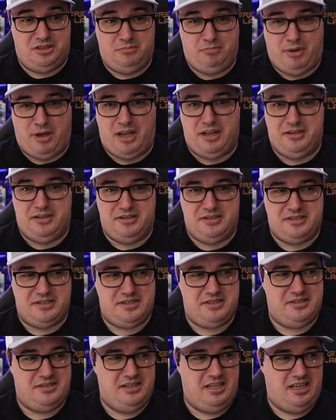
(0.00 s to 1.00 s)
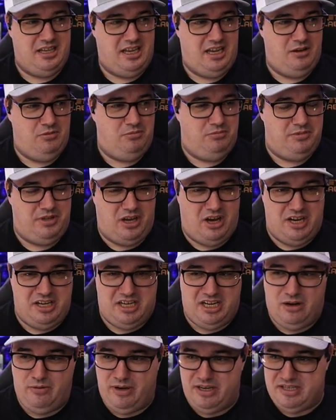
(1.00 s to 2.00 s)
buttons. The
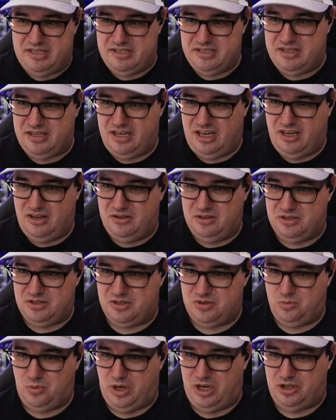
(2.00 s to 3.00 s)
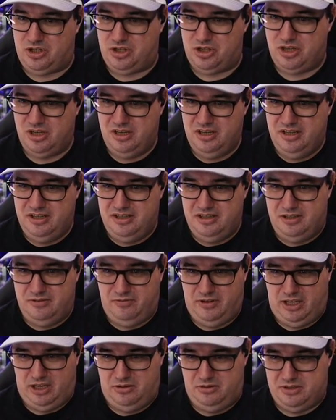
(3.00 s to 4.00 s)
idea is that it can switch the
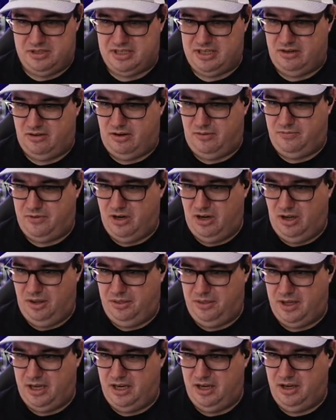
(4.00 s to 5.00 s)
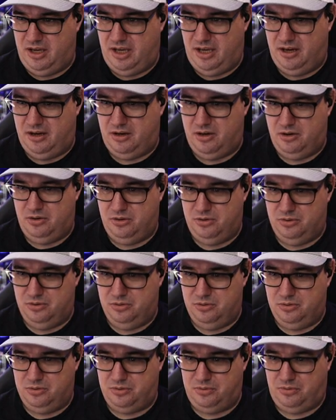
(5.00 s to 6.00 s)
views. So I've got a thing here
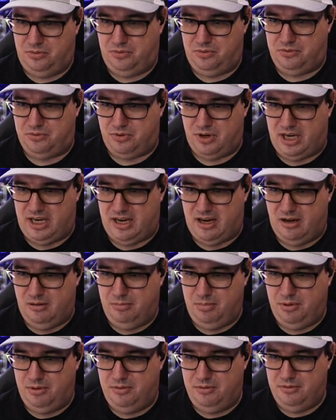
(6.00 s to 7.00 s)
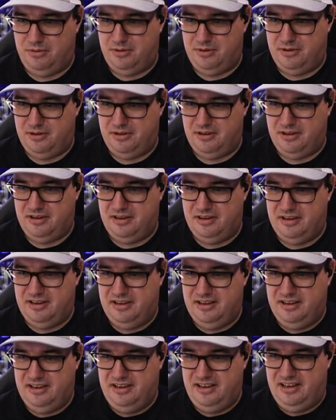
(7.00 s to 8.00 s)
called 3up,
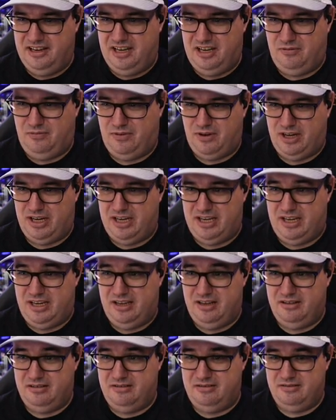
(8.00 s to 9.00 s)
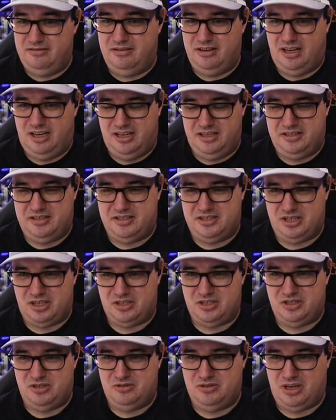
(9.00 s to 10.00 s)
and if I
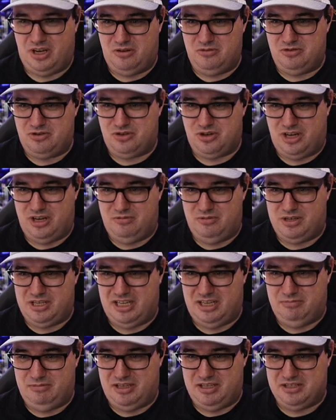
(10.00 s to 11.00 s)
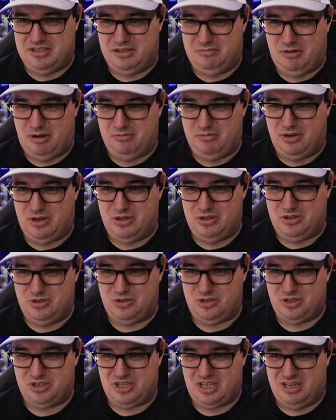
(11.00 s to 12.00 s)
suggest you don't try and redeem these at the moment because you're
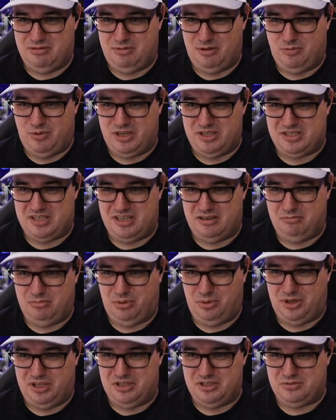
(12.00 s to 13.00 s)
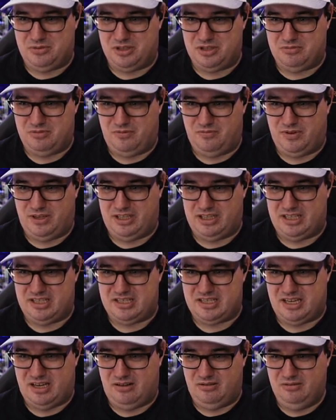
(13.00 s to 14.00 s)
just going to be wasting points whilst we figure this
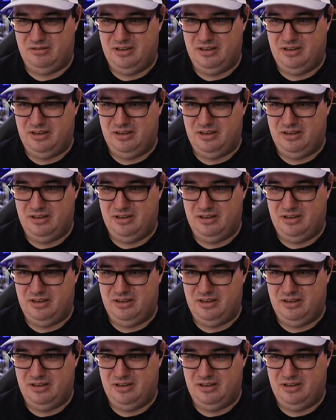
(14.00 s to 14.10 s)
out.